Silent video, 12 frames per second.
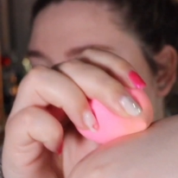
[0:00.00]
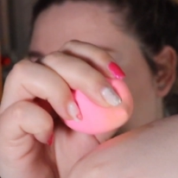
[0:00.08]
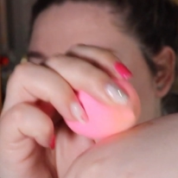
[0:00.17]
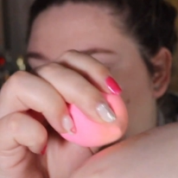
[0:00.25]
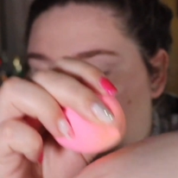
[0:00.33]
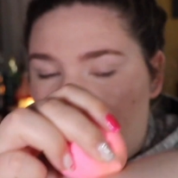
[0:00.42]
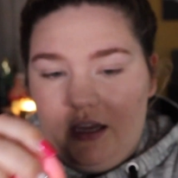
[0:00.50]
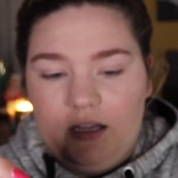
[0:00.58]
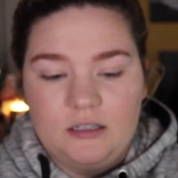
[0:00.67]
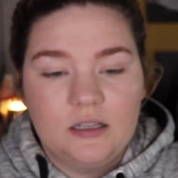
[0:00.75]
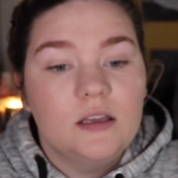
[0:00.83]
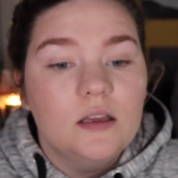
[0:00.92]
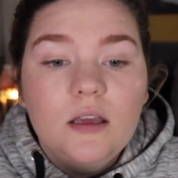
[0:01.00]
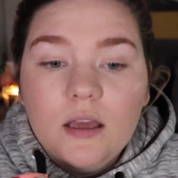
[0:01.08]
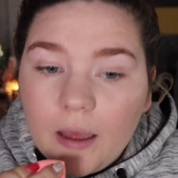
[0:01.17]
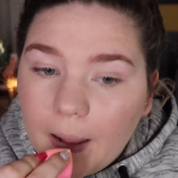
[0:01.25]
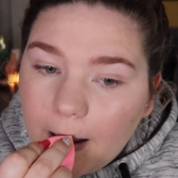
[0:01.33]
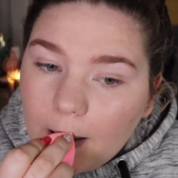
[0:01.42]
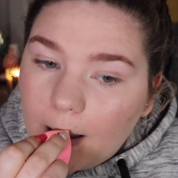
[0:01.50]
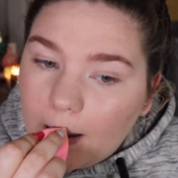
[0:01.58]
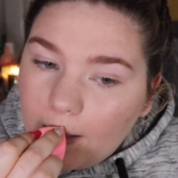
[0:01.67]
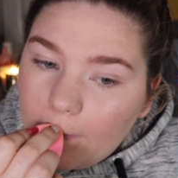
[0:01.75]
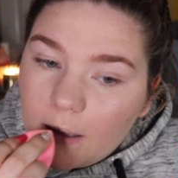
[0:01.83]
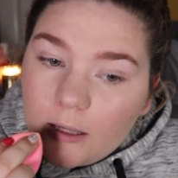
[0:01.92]
back of my hand and
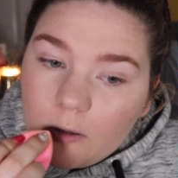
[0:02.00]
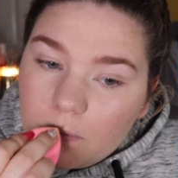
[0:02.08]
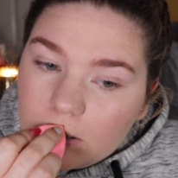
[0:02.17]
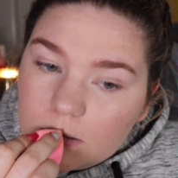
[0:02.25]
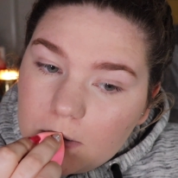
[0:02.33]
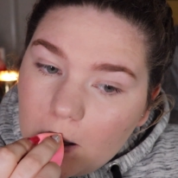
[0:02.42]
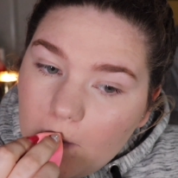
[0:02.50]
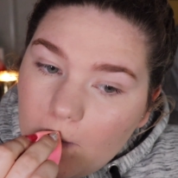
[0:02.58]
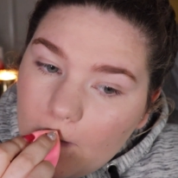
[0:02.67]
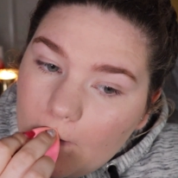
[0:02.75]
highlight my Cupid's bow.